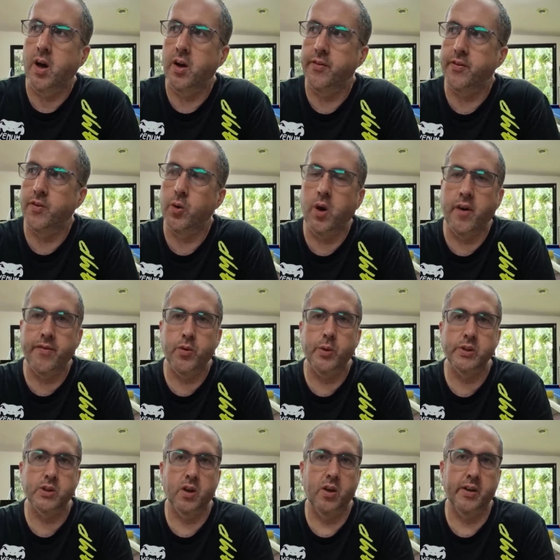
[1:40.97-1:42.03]
I've
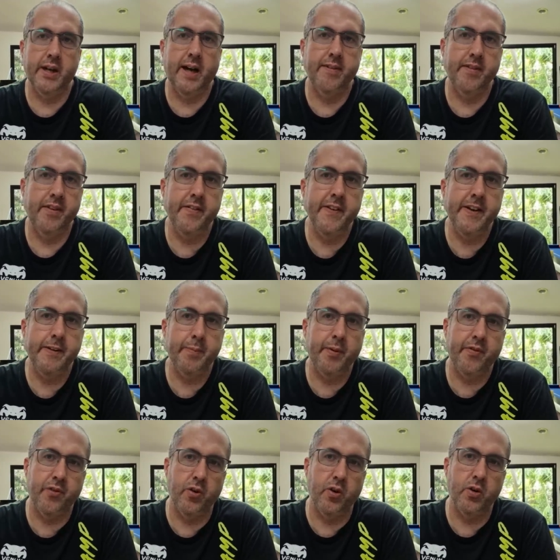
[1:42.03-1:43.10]
always liked Gary Vee
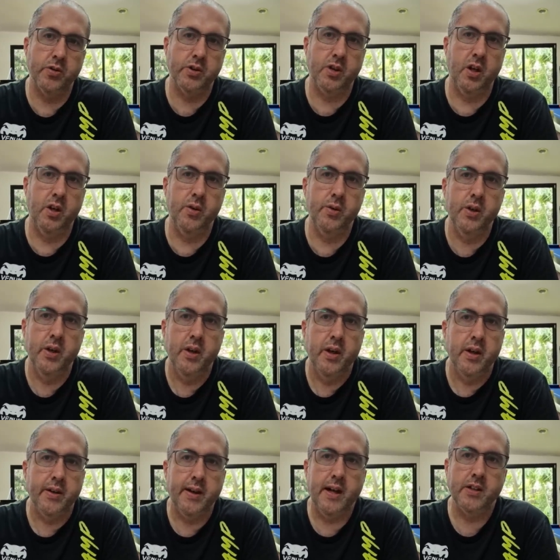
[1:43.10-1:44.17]
before, so
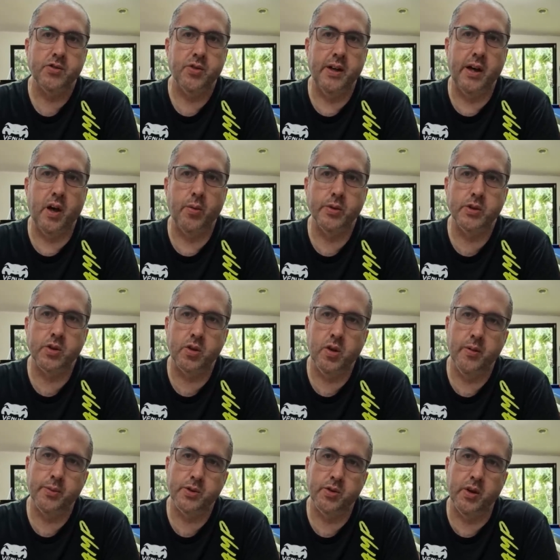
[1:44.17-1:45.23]
naturally I would suck
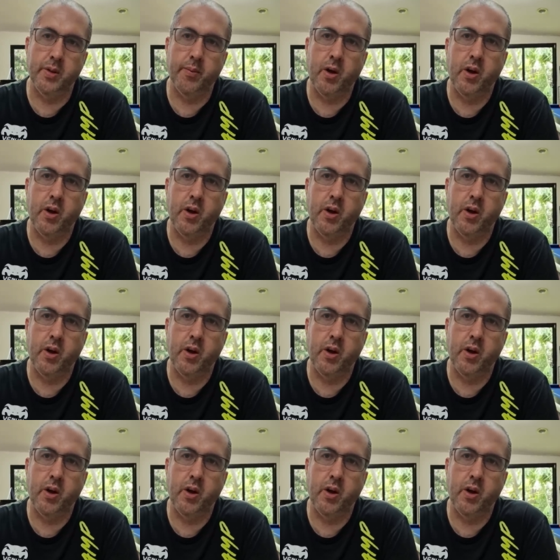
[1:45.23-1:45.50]
up to him.